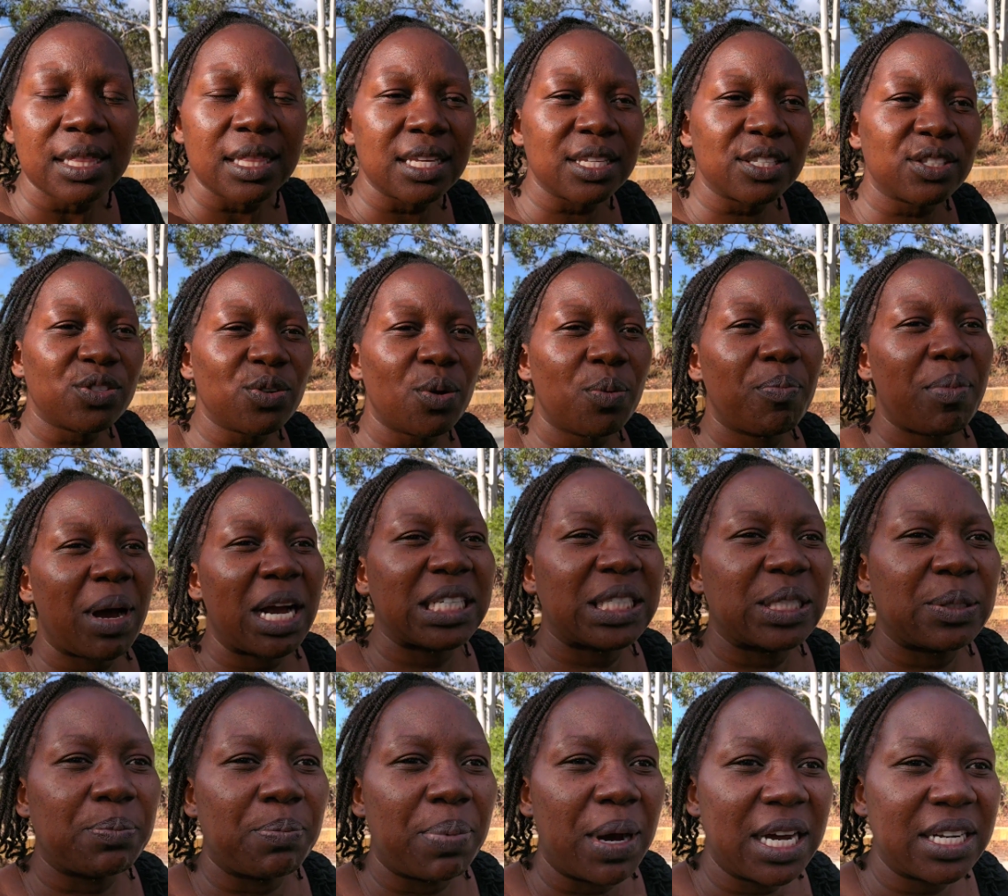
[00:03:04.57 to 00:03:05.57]
There's so
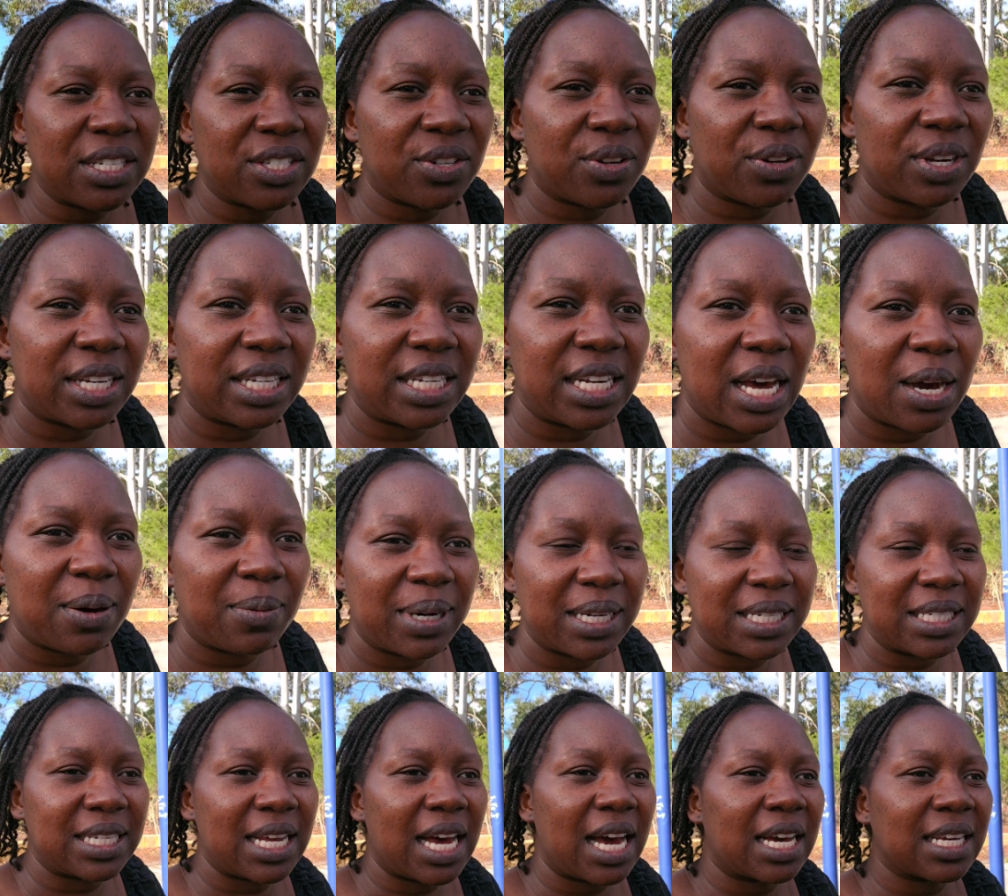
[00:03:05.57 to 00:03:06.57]
much battle in
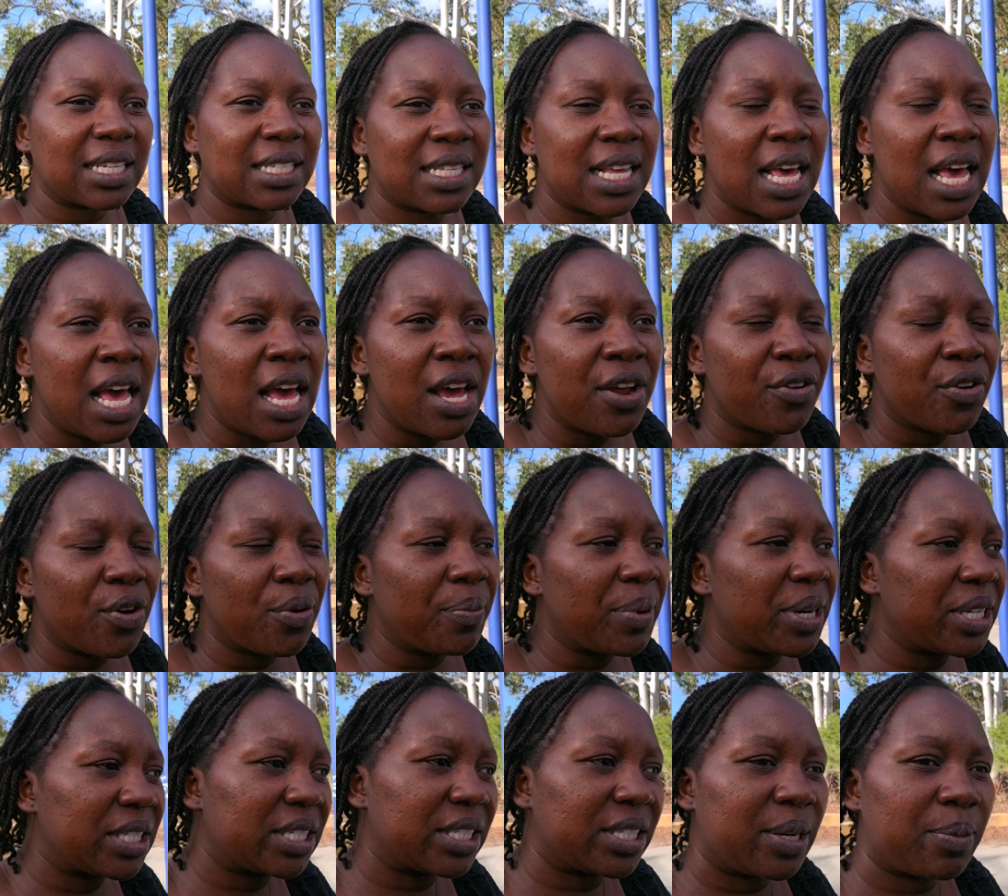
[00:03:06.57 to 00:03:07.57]
our tongues.
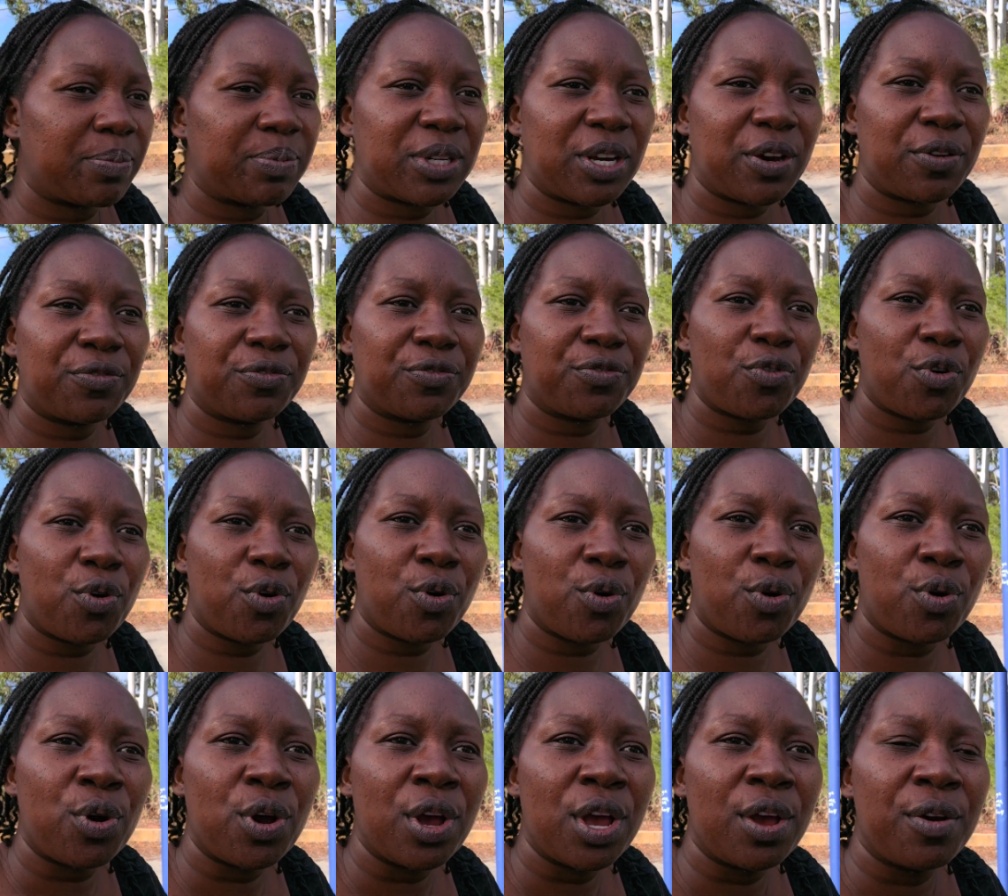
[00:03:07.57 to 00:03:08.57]
Romans chapter
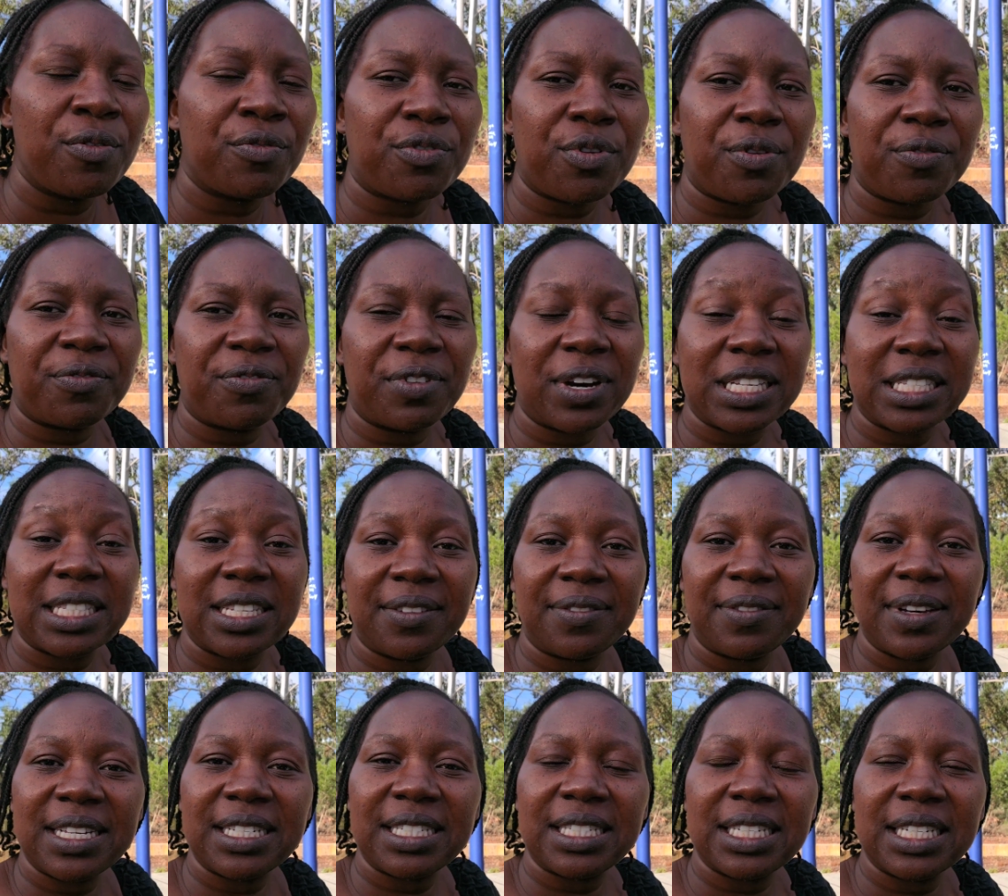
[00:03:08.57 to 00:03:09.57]
4 from verse
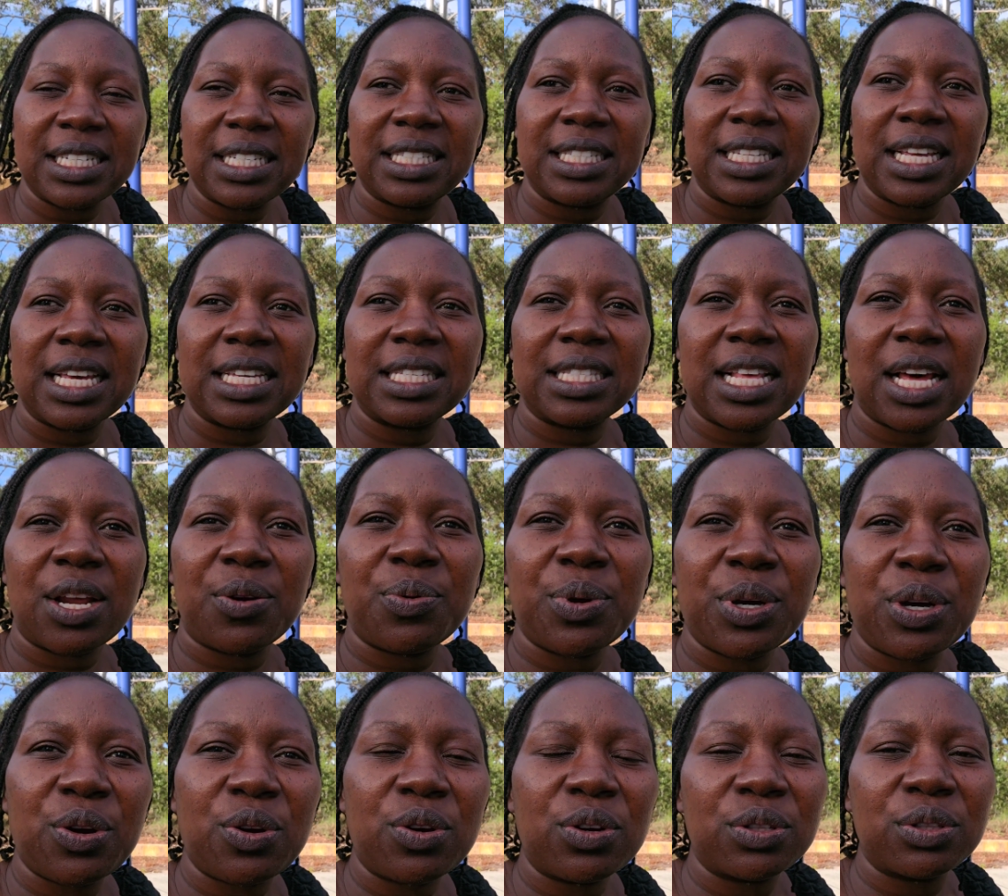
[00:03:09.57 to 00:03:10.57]
17 says that
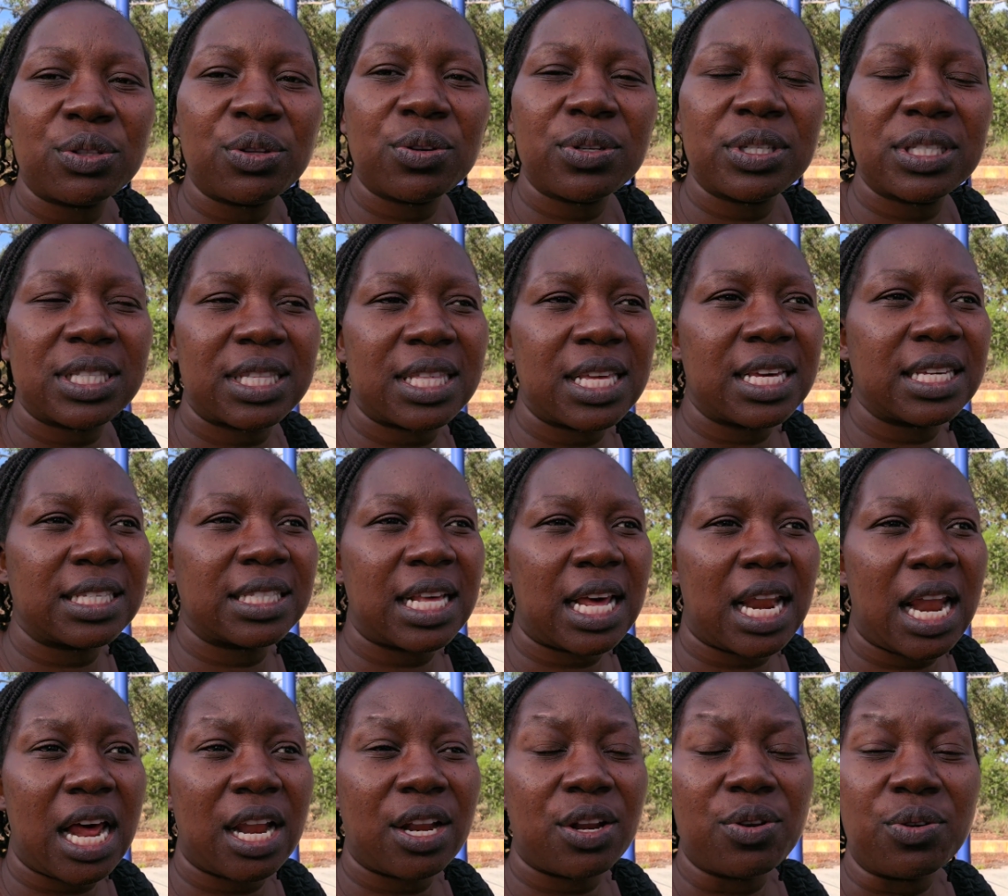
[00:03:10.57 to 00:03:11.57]
we call those things
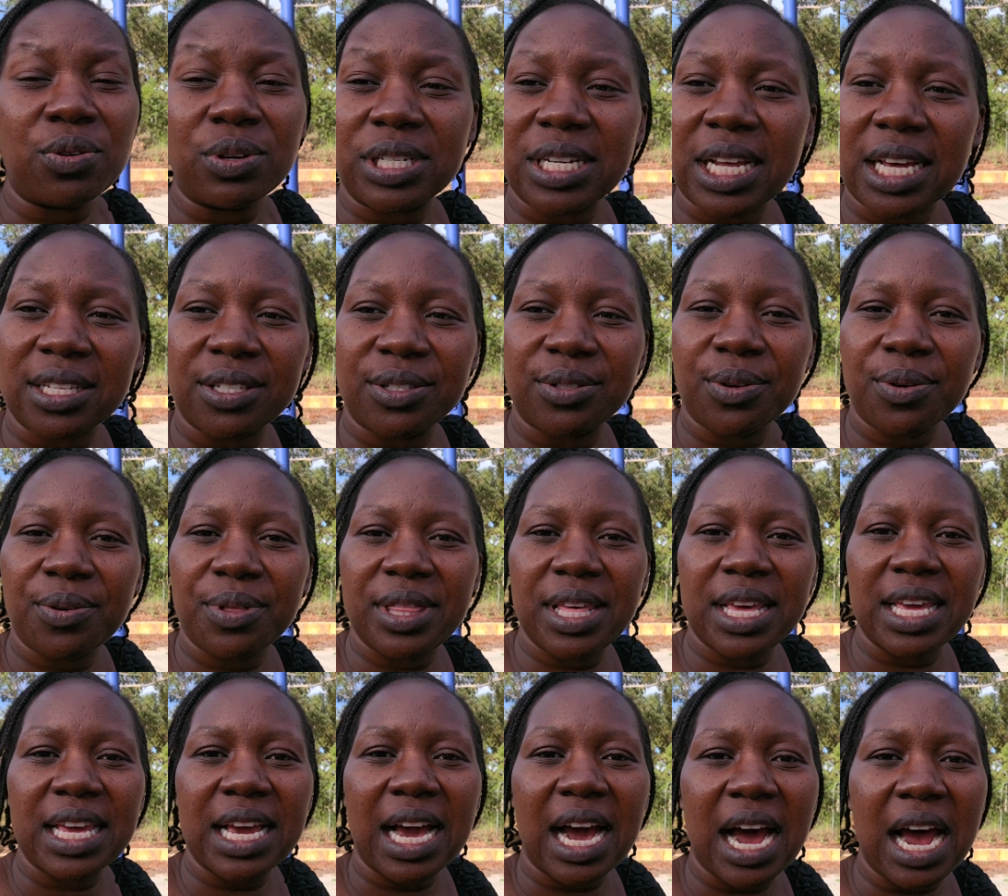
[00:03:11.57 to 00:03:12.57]
that are not as though
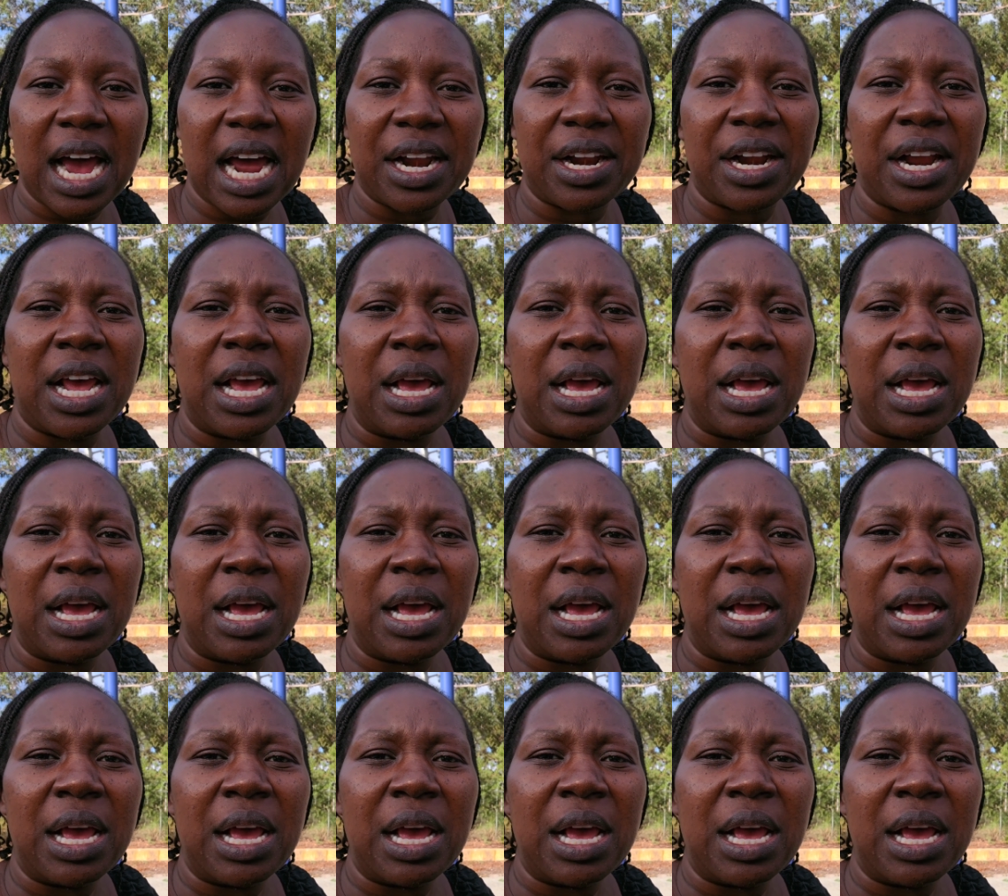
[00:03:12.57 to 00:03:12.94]
they are.